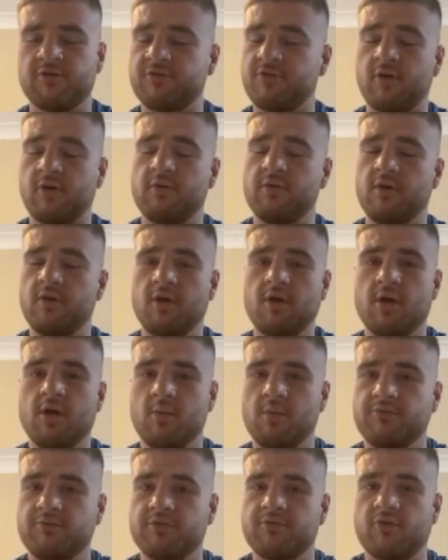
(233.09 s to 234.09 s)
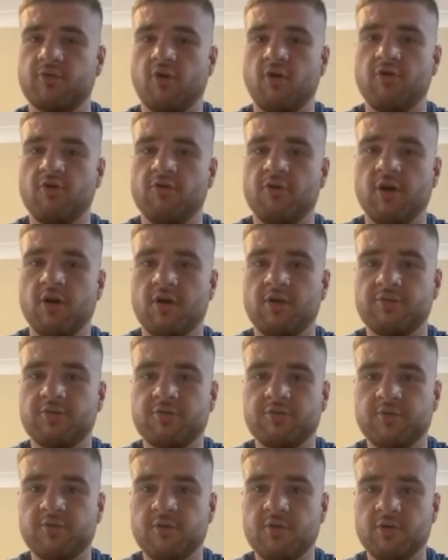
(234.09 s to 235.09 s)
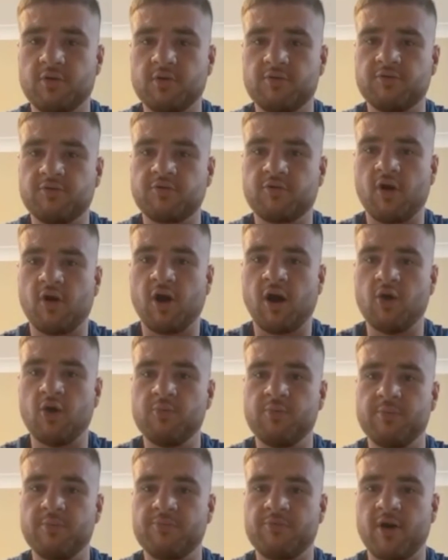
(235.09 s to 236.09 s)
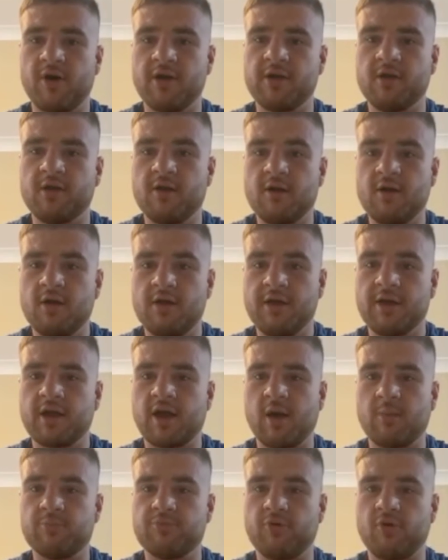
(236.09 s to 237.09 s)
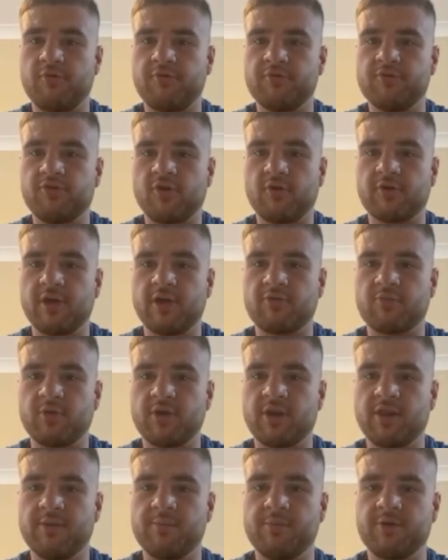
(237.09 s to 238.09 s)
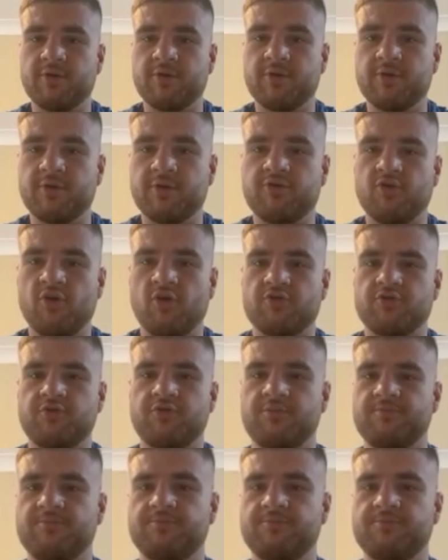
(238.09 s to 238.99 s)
So we've just got to hope and pray it comes off and Joe gets one of them big shots.